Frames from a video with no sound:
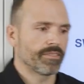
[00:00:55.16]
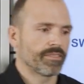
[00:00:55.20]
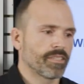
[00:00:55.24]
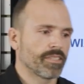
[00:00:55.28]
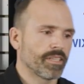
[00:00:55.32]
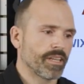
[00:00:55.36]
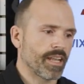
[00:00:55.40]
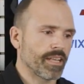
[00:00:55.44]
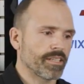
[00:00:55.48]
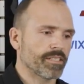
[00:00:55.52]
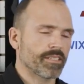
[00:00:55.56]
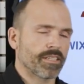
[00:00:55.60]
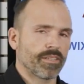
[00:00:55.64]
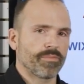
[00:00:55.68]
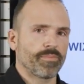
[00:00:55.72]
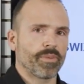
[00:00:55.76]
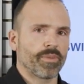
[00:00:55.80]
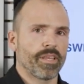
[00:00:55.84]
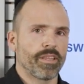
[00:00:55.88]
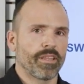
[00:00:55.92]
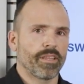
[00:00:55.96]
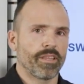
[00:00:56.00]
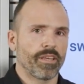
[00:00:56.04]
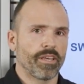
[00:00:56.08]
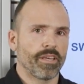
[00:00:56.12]
Tonight's going to
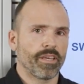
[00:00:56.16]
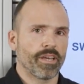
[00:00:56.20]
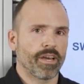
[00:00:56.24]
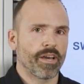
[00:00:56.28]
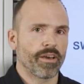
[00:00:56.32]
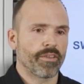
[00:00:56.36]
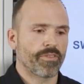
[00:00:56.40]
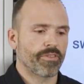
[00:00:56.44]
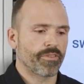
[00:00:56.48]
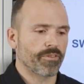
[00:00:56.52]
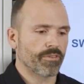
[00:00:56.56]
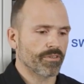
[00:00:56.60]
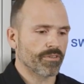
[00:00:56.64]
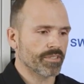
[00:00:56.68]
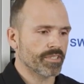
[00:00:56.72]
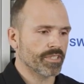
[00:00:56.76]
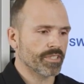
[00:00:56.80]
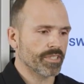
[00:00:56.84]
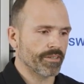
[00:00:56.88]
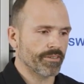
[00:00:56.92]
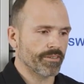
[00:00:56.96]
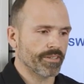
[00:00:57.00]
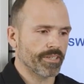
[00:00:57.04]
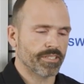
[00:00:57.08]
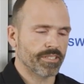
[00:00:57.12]
be the third
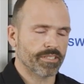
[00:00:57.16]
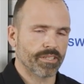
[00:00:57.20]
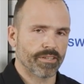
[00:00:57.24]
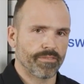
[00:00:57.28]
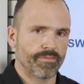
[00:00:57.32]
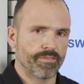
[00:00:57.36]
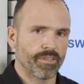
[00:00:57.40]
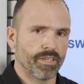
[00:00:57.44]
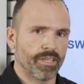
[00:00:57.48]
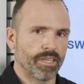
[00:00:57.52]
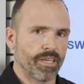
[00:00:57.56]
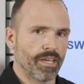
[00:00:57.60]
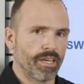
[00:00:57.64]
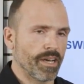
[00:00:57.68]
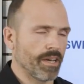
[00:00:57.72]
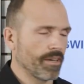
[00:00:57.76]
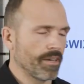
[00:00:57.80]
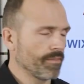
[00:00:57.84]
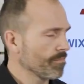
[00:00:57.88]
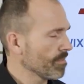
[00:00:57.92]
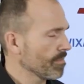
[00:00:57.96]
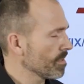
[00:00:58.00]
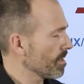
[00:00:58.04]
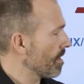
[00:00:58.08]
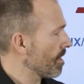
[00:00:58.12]
series of
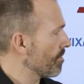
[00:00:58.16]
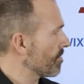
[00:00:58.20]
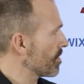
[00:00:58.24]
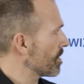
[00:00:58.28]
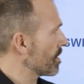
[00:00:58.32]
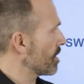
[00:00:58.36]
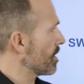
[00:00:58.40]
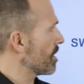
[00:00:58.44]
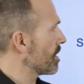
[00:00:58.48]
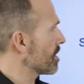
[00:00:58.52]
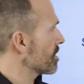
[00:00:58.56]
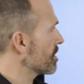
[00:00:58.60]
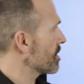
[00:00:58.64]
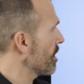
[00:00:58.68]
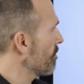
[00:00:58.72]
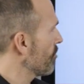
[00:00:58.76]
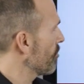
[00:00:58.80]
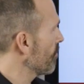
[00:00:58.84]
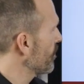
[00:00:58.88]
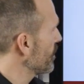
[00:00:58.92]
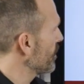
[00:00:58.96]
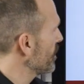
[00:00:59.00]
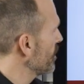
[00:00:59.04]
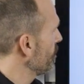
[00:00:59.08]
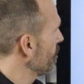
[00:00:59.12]
the clinics that
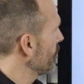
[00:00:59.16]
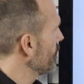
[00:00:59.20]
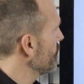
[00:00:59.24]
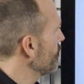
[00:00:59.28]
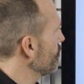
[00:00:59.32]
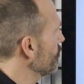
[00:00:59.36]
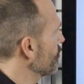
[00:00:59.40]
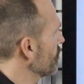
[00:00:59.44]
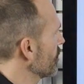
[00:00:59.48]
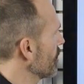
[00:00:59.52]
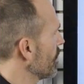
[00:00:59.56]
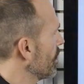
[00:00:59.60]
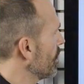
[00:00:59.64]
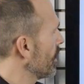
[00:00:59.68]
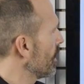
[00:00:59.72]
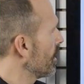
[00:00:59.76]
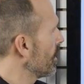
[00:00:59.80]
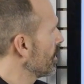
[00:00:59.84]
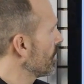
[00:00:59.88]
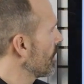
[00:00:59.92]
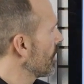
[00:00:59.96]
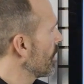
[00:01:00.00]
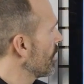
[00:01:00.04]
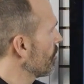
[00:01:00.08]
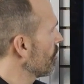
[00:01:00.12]
we'll be doing,
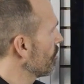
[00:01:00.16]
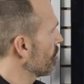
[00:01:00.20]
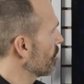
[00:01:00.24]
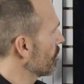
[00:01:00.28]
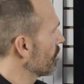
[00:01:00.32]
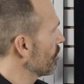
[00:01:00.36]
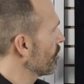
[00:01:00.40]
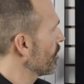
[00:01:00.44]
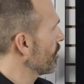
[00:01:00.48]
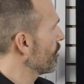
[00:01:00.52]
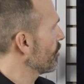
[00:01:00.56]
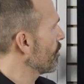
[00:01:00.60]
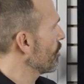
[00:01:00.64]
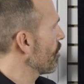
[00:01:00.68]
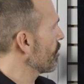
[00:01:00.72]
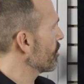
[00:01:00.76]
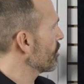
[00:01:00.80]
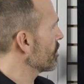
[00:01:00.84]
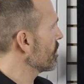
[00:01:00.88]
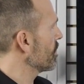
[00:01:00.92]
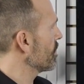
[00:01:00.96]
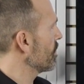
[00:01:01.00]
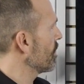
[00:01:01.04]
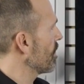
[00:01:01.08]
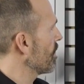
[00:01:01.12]
and we're going to be
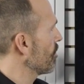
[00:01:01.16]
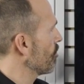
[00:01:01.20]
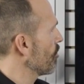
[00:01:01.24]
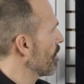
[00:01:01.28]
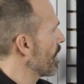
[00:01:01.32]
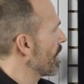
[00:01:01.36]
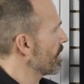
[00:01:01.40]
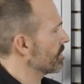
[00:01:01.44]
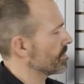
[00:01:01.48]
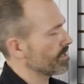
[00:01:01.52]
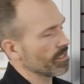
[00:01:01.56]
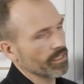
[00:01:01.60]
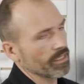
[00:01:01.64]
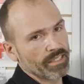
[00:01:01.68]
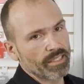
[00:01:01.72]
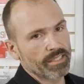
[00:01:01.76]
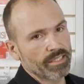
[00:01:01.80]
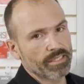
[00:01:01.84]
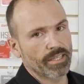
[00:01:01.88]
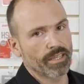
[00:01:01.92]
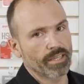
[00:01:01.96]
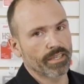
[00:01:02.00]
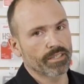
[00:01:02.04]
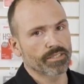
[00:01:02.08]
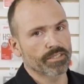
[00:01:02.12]
focusing on waxing
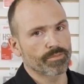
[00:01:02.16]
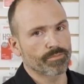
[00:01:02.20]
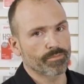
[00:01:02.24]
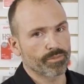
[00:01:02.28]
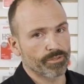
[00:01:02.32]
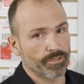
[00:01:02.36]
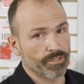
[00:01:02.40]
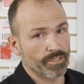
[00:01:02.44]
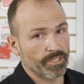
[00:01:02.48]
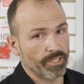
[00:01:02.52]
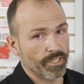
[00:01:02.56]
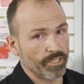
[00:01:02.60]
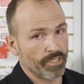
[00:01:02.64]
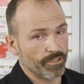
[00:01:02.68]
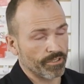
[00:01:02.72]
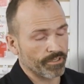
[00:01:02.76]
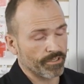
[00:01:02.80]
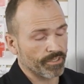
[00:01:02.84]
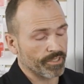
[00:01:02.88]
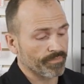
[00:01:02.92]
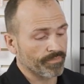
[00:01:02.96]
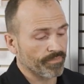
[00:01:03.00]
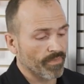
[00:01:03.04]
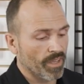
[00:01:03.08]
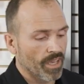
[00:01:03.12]
details and
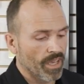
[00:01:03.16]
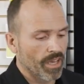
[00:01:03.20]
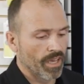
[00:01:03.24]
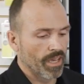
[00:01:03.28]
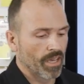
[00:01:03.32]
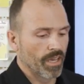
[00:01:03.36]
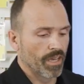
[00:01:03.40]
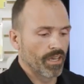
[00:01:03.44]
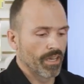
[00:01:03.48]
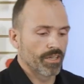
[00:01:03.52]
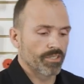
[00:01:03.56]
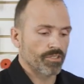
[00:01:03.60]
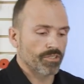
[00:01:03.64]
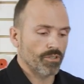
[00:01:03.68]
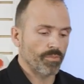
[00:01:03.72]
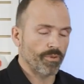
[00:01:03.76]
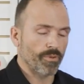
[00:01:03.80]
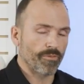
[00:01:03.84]
procedures. So